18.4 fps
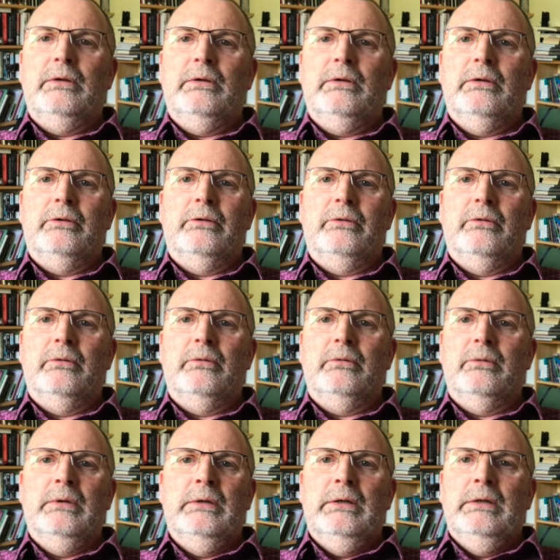I don't
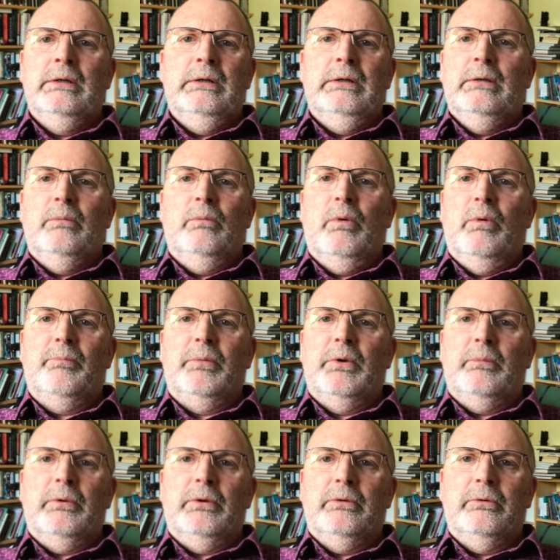know what
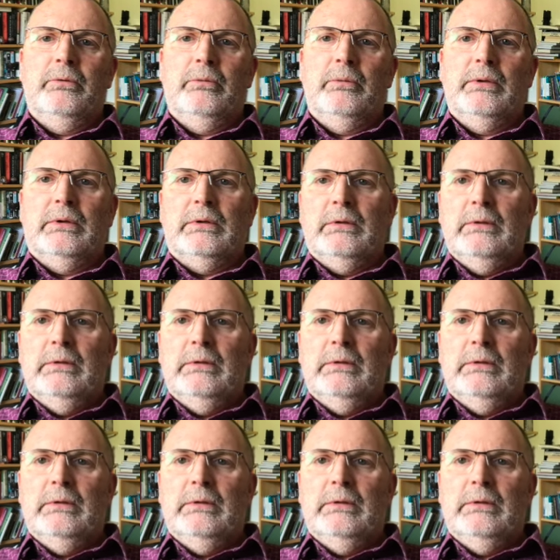people are doing.